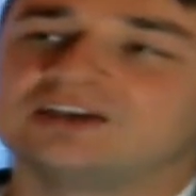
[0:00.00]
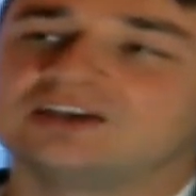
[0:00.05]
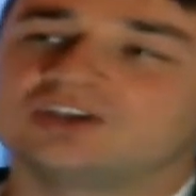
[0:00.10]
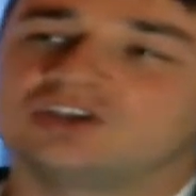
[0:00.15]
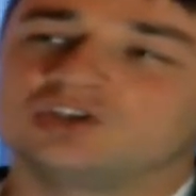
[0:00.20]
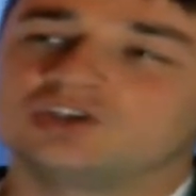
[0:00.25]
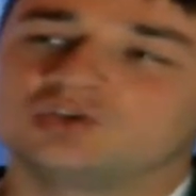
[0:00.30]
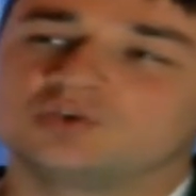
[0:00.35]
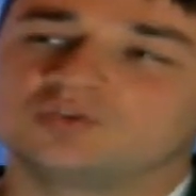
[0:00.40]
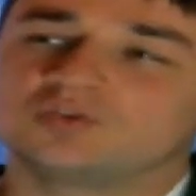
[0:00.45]

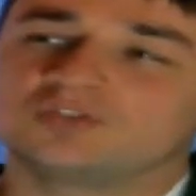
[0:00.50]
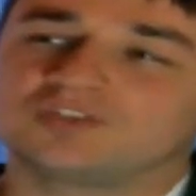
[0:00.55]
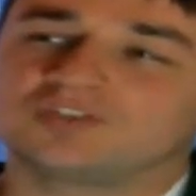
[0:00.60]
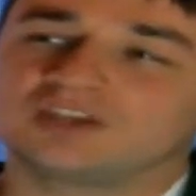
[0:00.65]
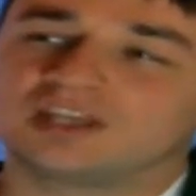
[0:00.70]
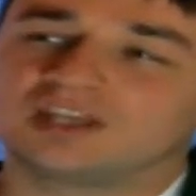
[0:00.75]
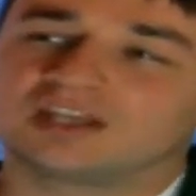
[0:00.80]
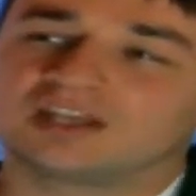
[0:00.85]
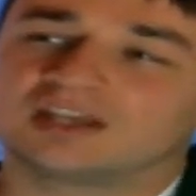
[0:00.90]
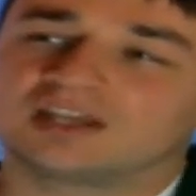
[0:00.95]

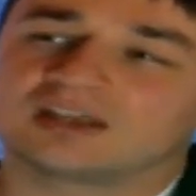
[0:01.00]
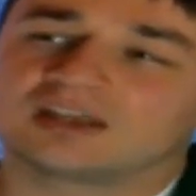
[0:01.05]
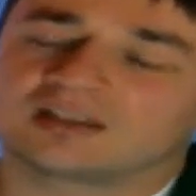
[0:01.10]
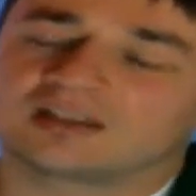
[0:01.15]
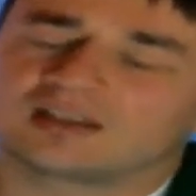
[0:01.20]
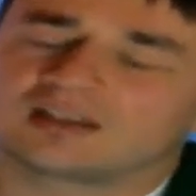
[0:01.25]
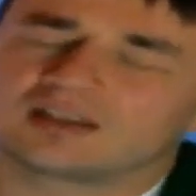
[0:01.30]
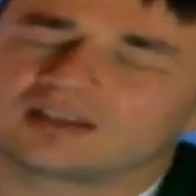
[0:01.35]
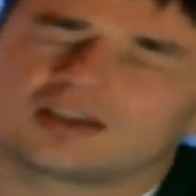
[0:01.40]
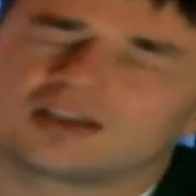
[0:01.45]
using
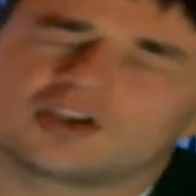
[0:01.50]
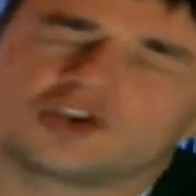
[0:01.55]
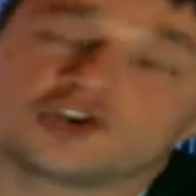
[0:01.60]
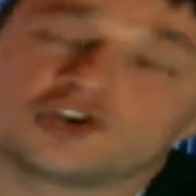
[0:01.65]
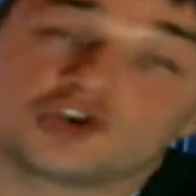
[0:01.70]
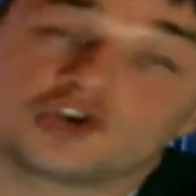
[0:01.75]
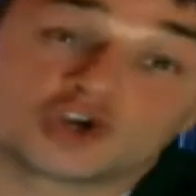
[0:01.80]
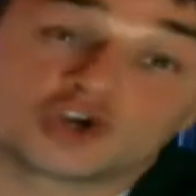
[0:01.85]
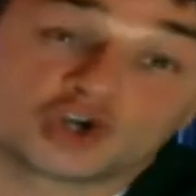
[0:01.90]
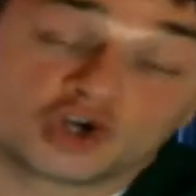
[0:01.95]
the
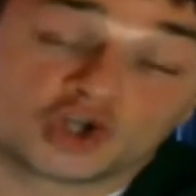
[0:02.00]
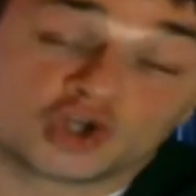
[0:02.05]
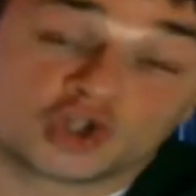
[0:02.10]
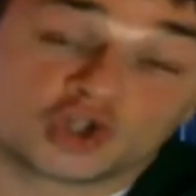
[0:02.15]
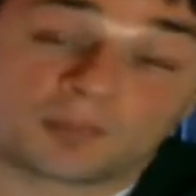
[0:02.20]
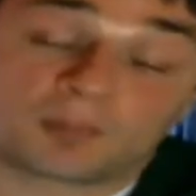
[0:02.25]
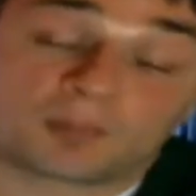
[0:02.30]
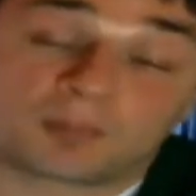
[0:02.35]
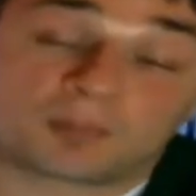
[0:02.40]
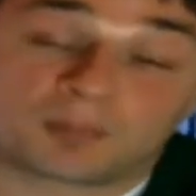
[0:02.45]

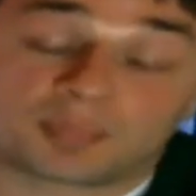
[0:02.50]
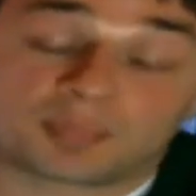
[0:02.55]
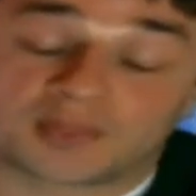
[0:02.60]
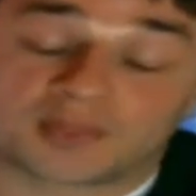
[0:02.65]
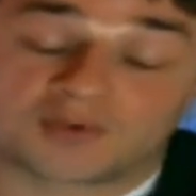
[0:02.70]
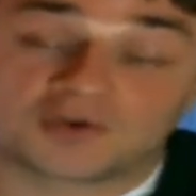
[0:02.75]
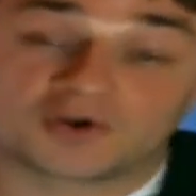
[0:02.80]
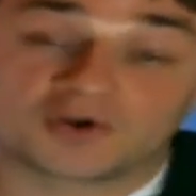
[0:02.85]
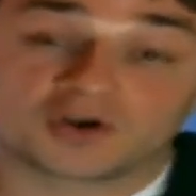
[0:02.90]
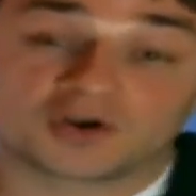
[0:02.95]

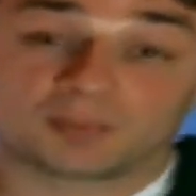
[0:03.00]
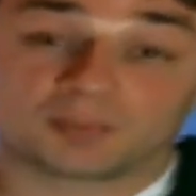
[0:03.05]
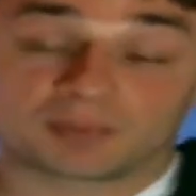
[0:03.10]
neural